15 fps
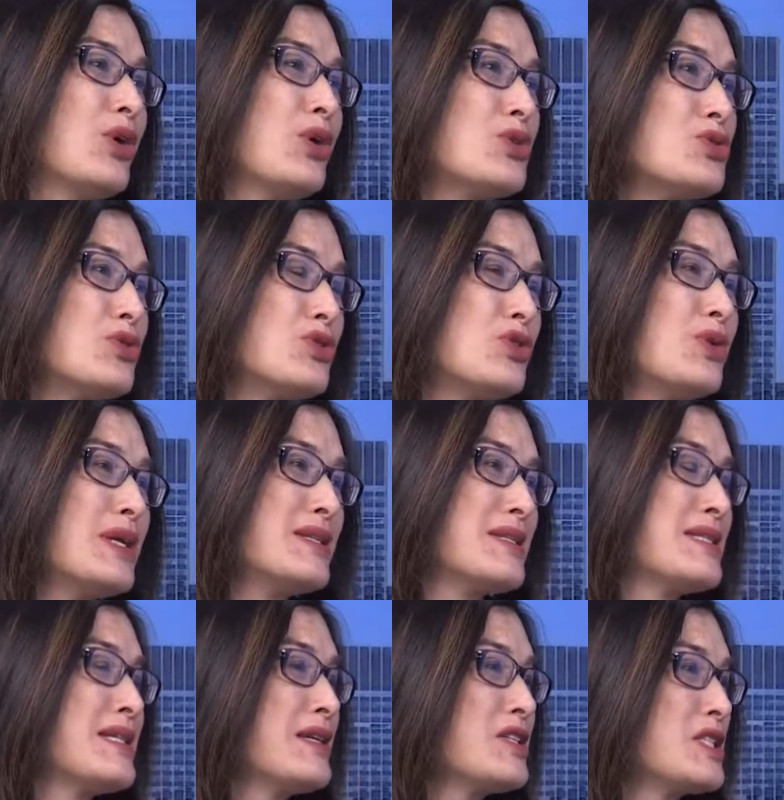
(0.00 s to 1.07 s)
cultural
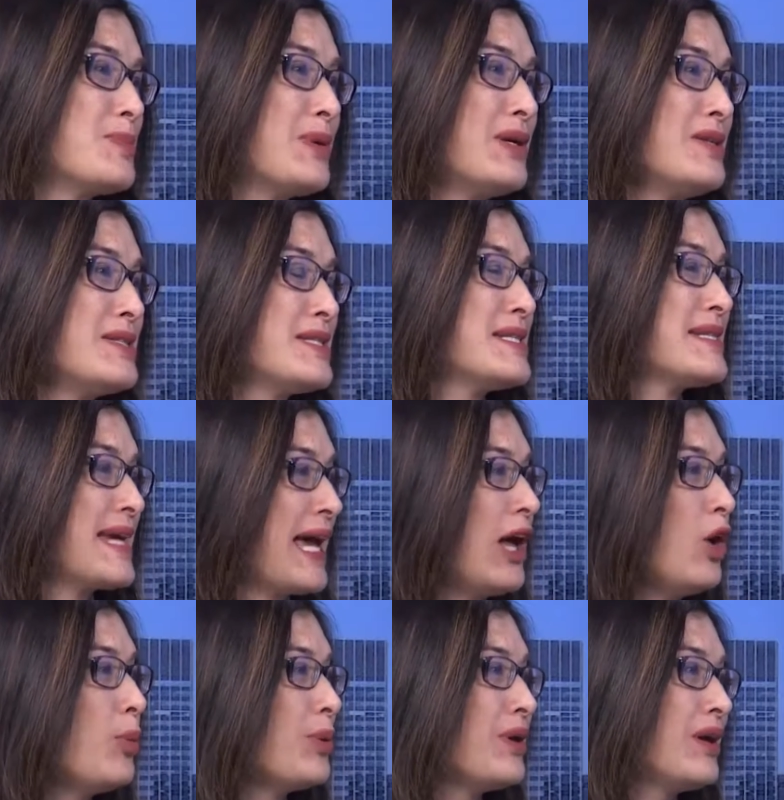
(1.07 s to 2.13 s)
nuances and experiences to
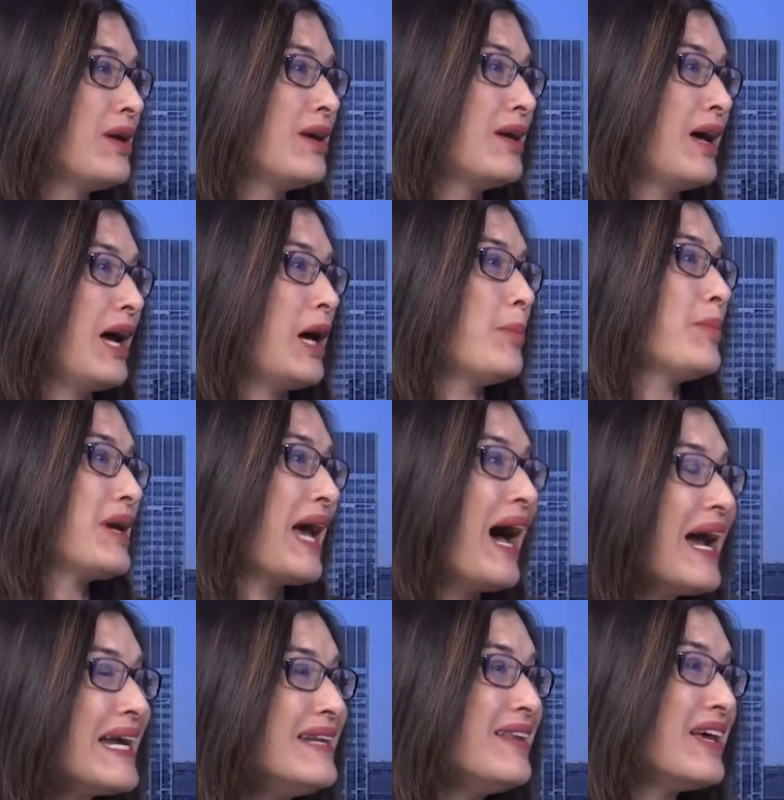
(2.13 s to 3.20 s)
help
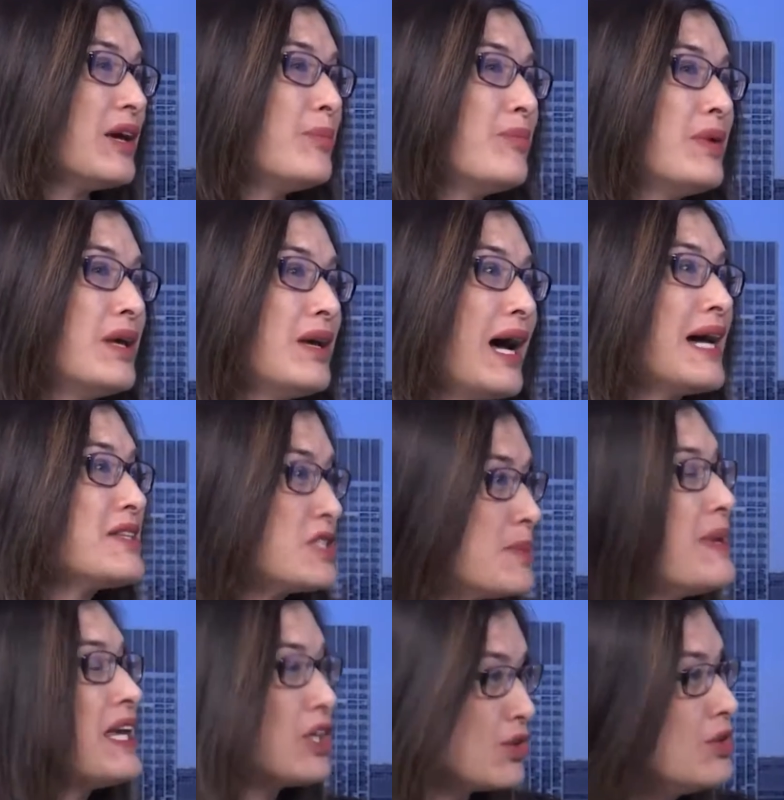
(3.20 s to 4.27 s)
guide them to
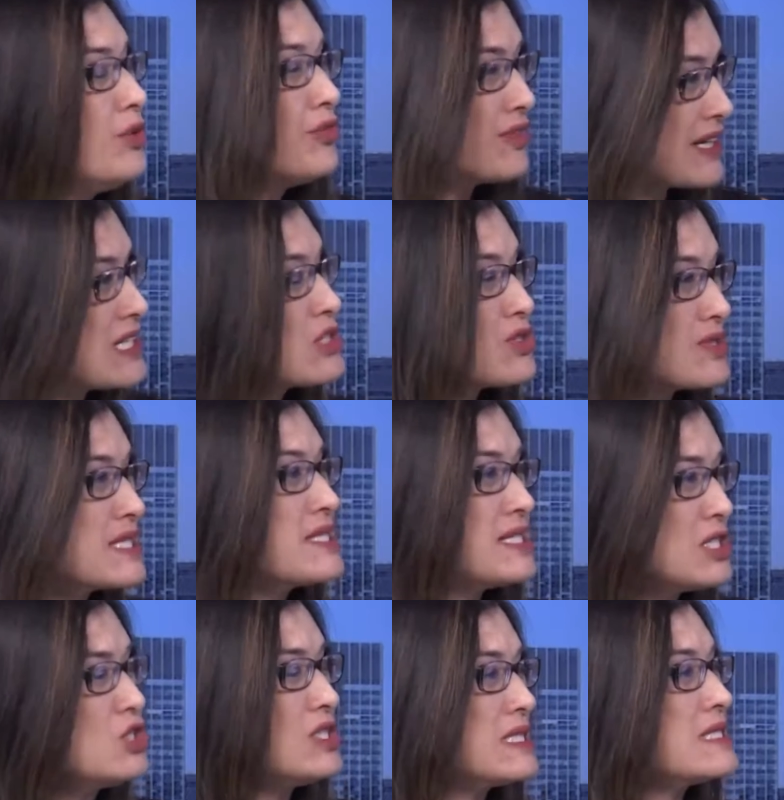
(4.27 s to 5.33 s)
make good financial
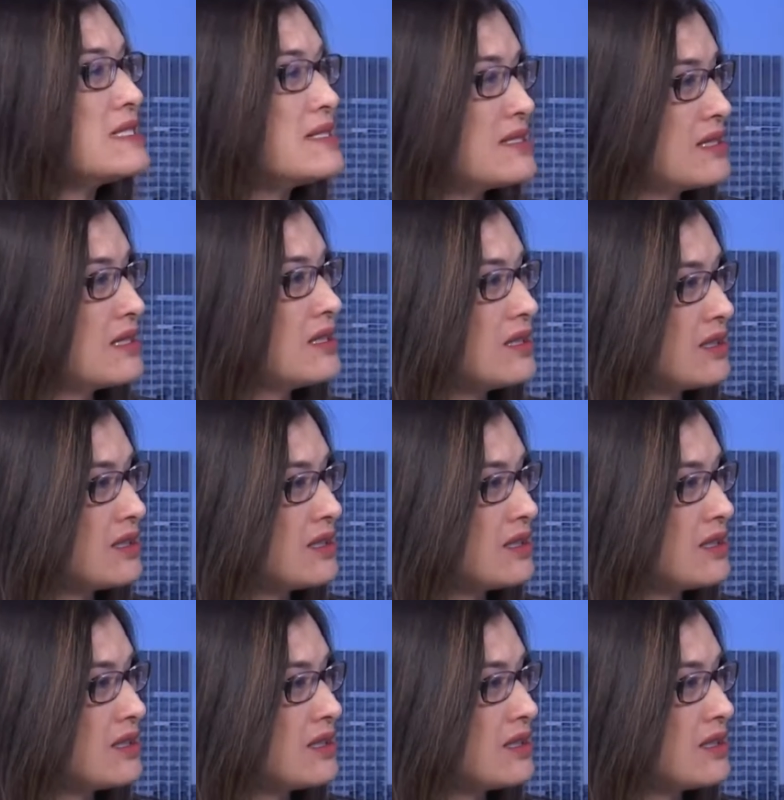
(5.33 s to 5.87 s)
decisions.